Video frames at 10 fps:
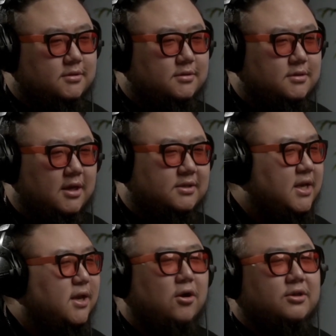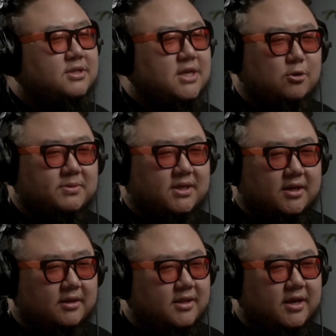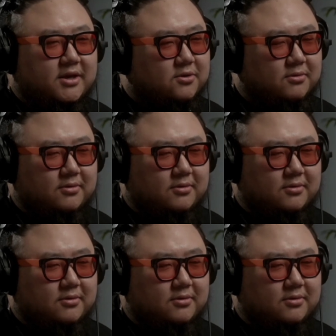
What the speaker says: I'll take all the set I'm singing. Thank you.